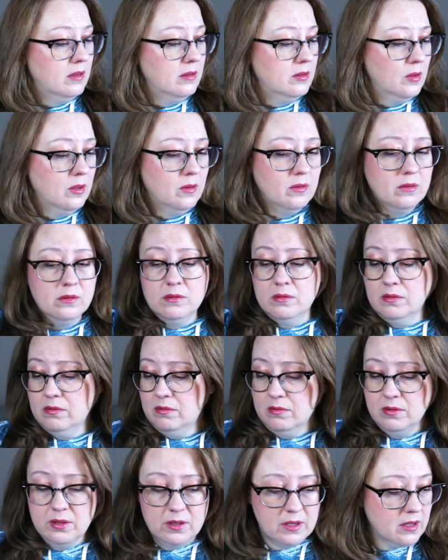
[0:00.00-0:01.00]

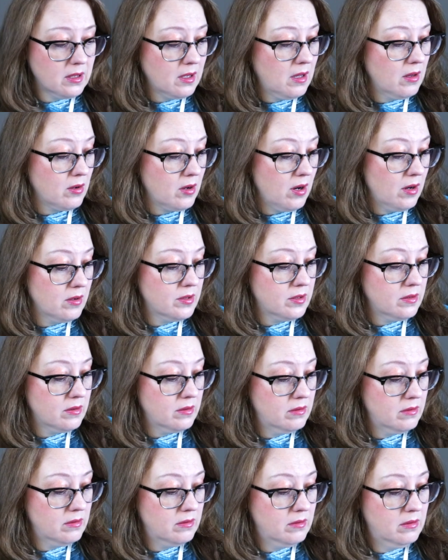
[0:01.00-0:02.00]
Let's get the color cards.
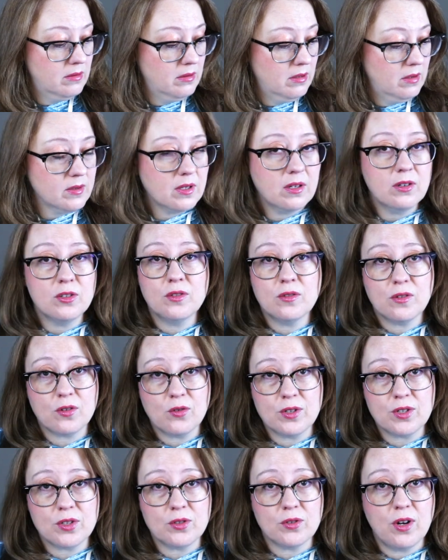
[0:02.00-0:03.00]
I was going to do the
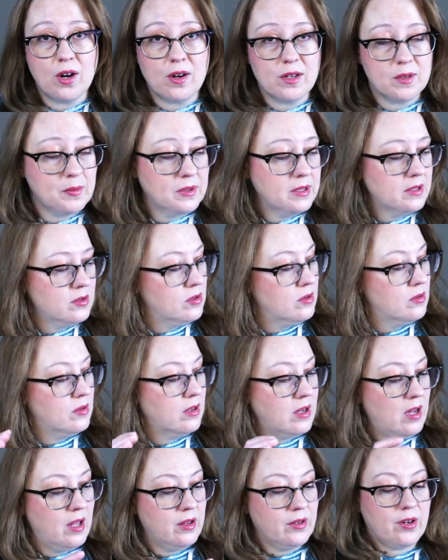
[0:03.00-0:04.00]
crystal cards, but let's do the
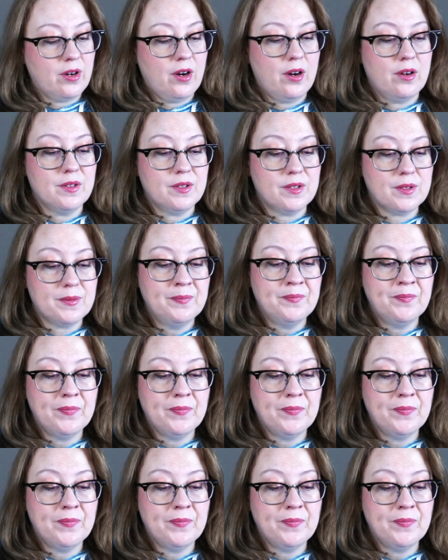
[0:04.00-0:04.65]
color cards.